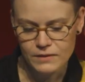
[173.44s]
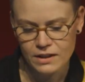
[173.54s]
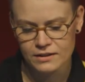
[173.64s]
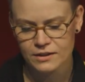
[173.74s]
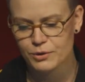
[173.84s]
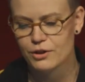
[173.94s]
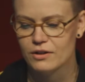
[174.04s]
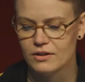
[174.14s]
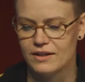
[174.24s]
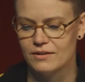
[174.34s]
And then we
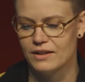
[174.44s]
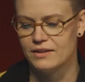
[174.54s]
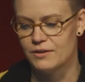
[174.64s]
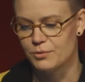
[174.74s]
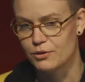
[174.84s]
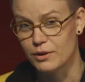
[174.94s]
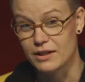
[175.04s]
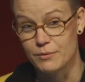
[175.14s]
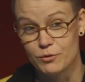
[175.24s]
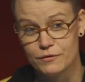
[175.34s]

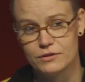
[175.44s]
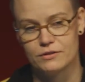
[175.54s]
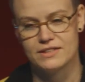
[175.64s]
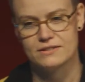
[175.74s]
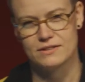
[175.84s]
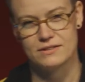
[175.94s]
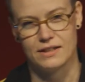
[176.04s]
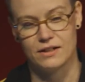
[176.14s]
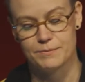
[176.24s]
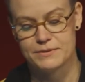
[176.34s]
quickly moved to distance
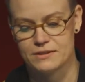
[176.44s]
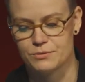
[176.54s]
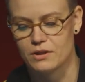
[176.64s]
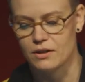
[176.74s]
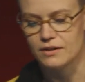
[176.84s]
signups, as we call